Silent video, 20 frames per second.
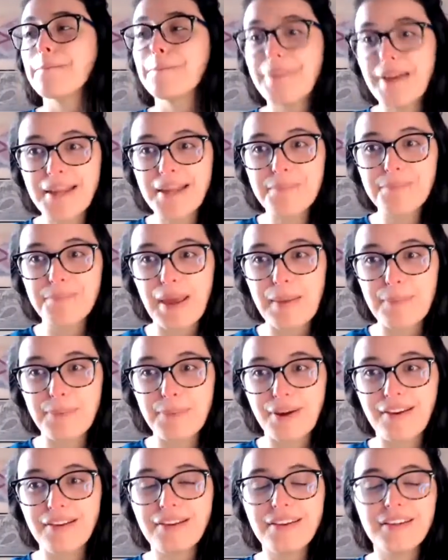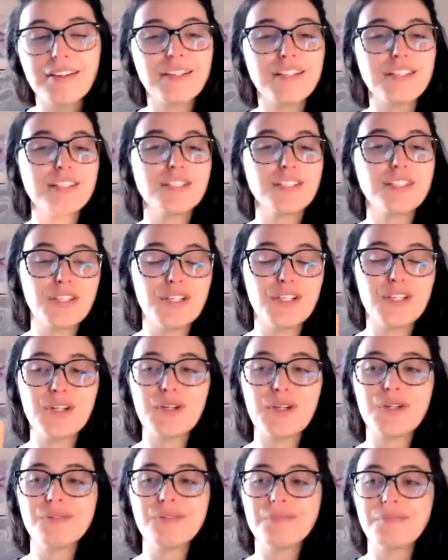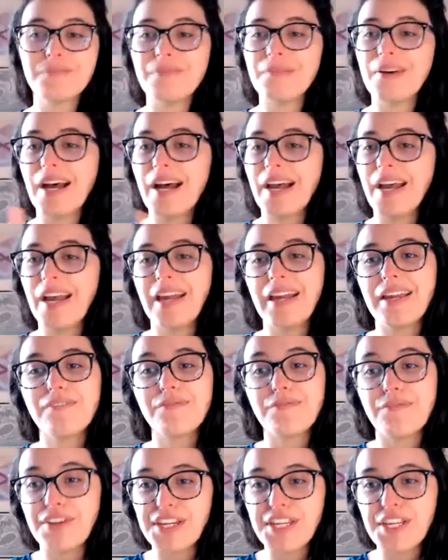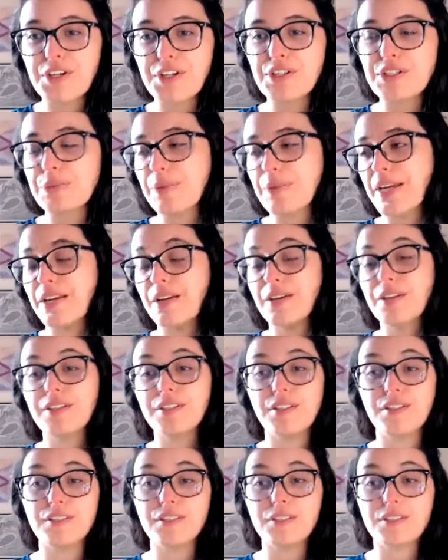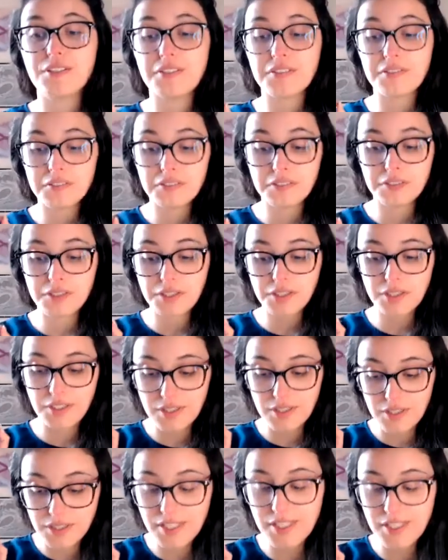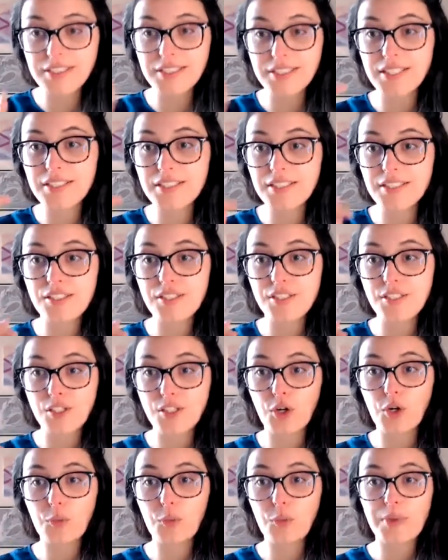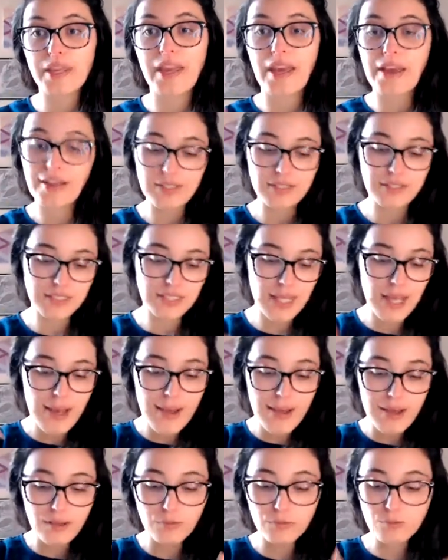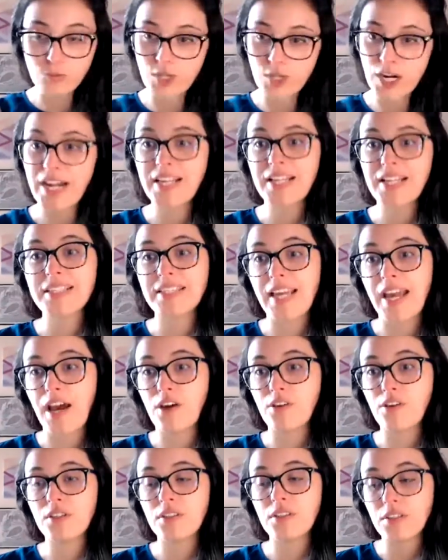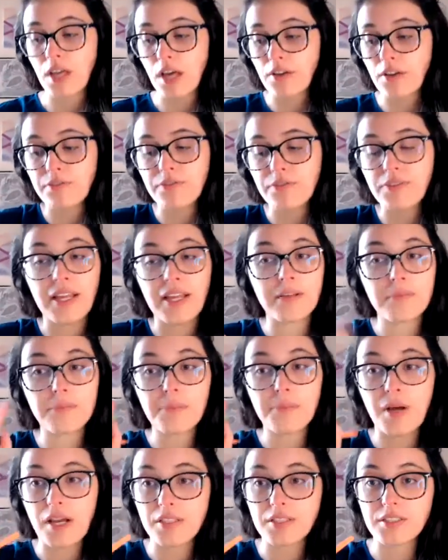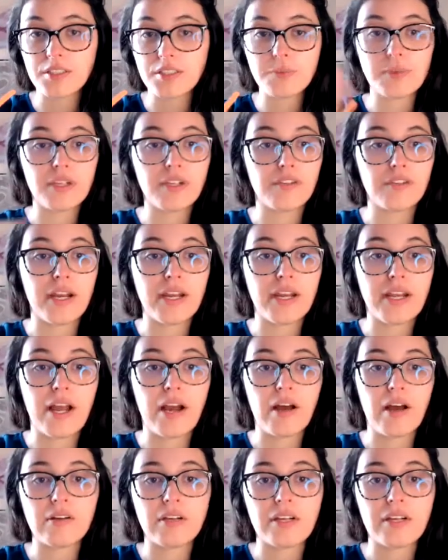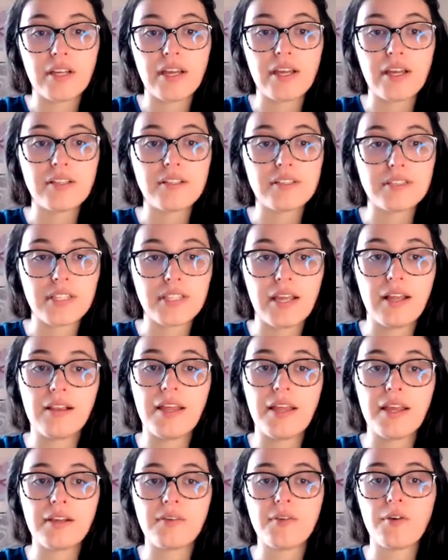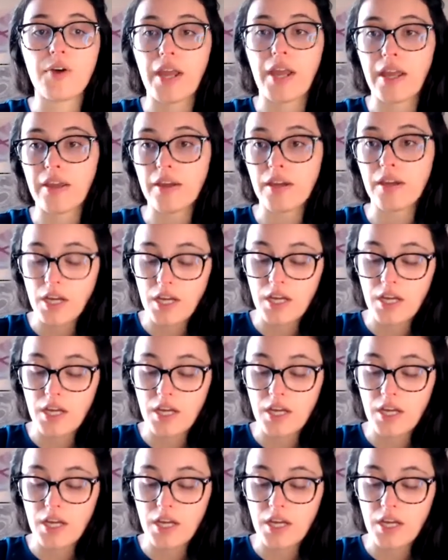Pen and paper to my videos, because this is no BS. Writing down stuff, like pause this video right now and saying like, okay,